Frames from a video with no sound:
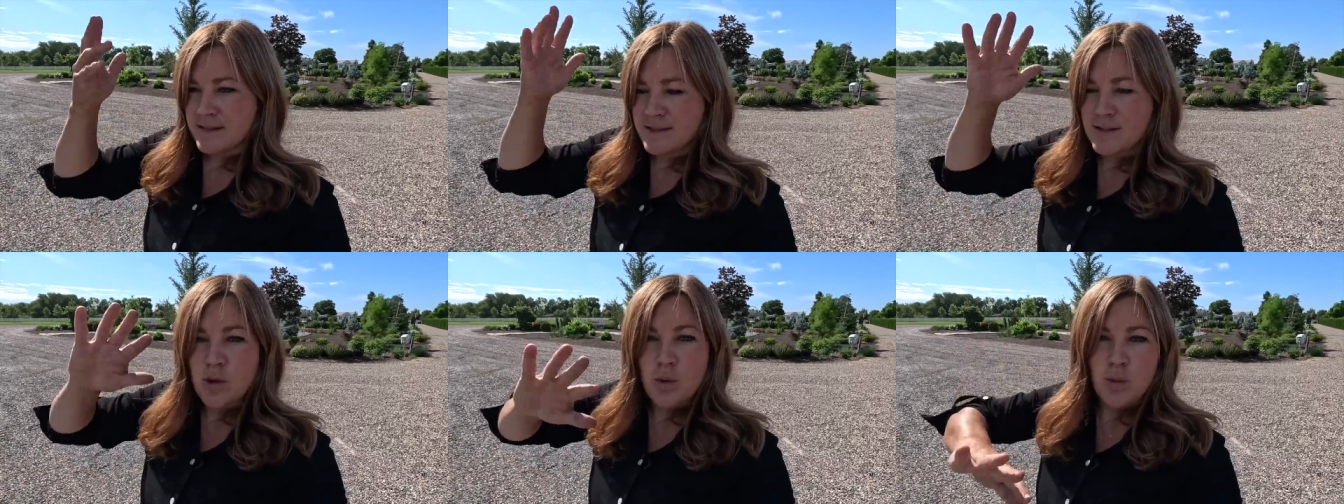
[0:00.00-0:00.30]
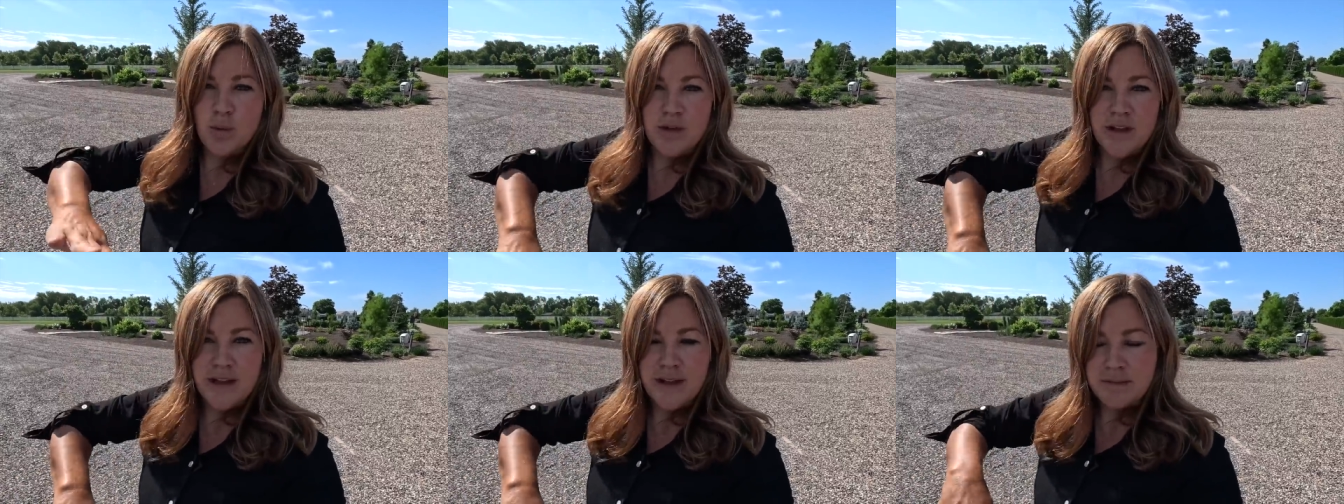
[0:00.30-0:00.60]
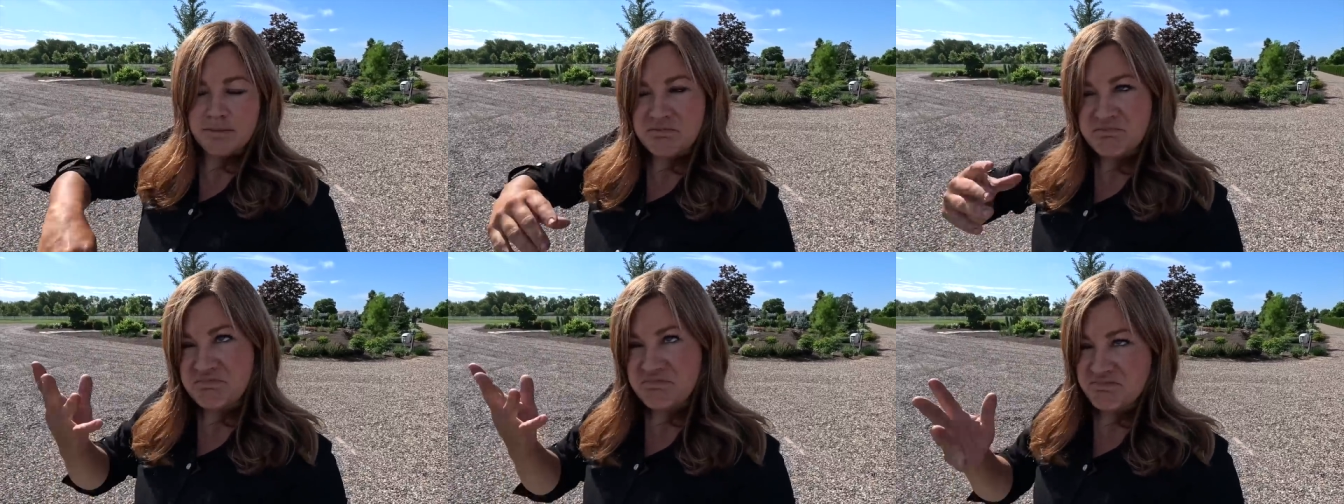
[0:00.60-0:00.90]

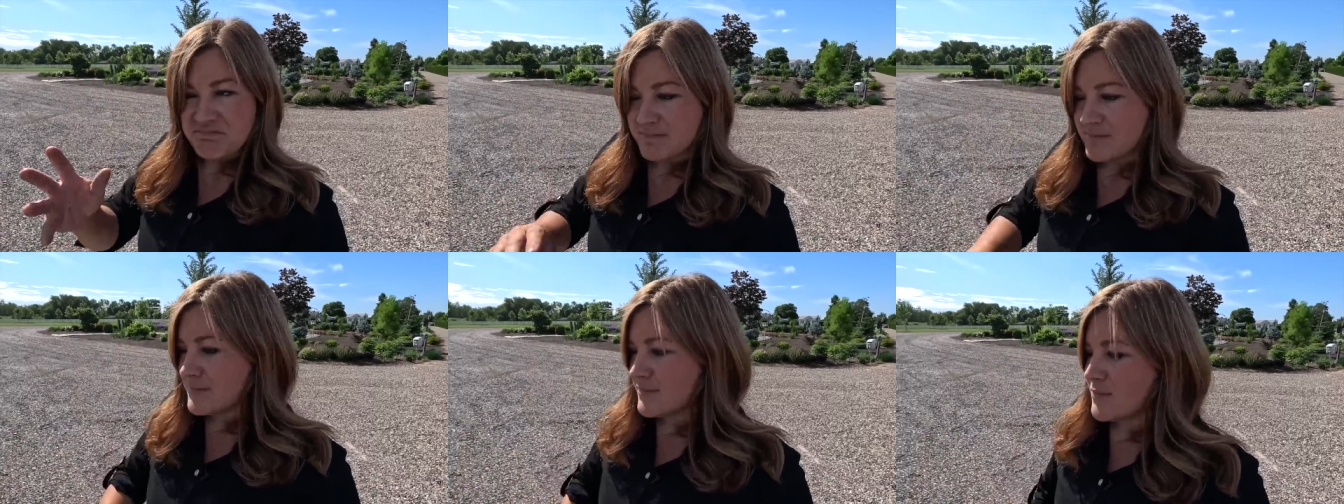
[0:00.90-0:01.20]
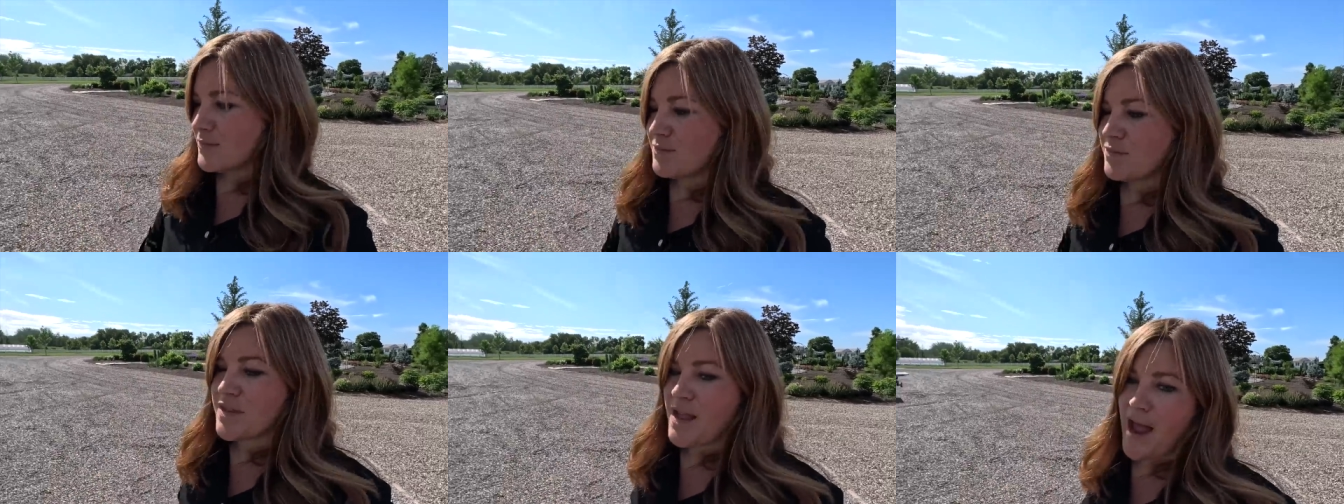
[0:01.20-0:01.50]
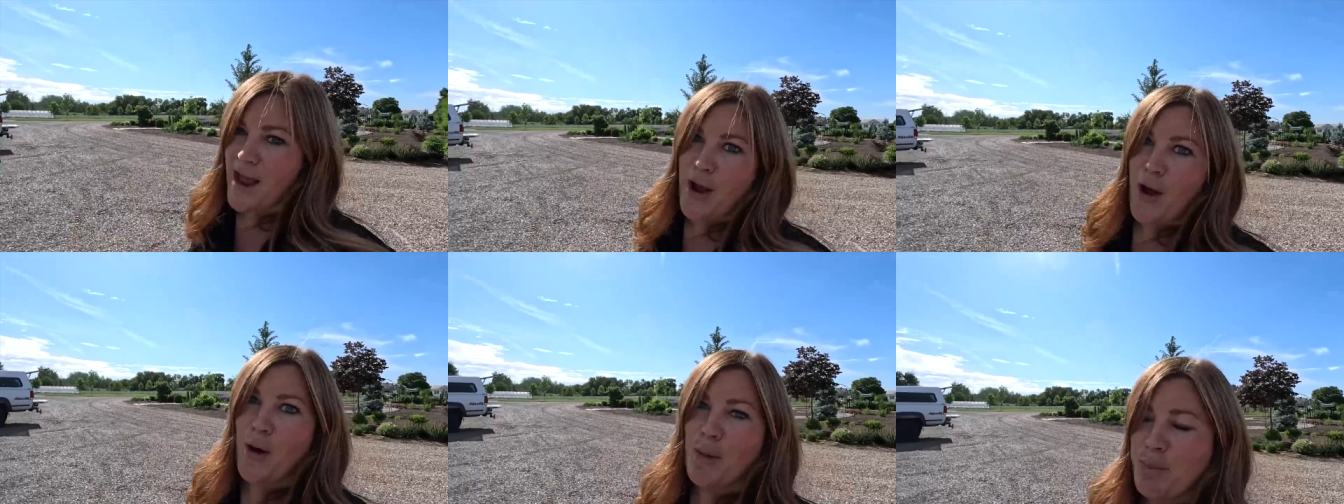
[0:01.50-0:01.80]
cooling.
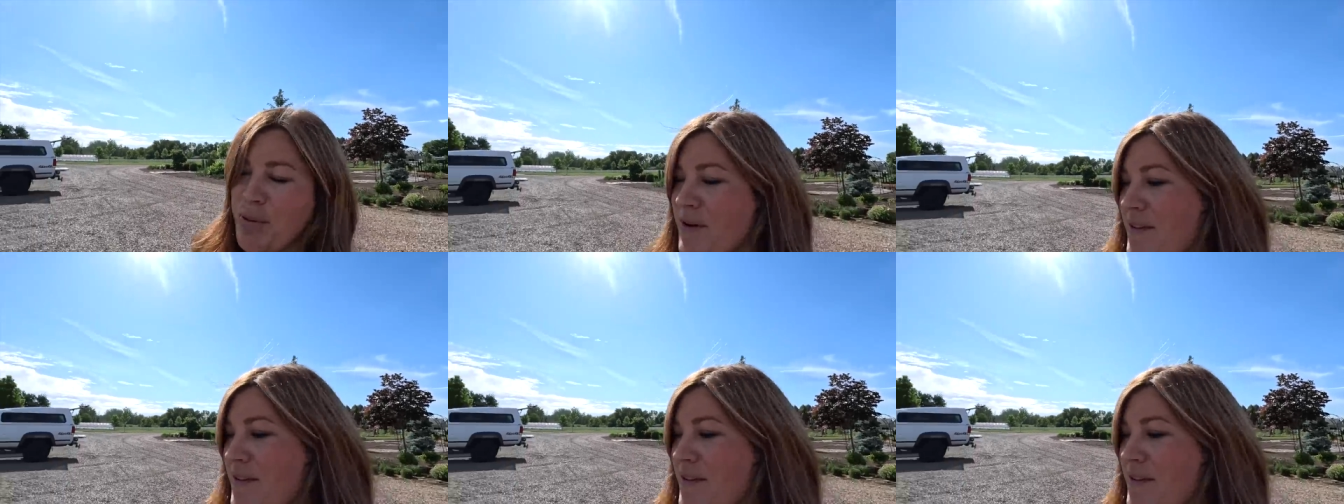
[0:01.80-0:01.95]
I hope.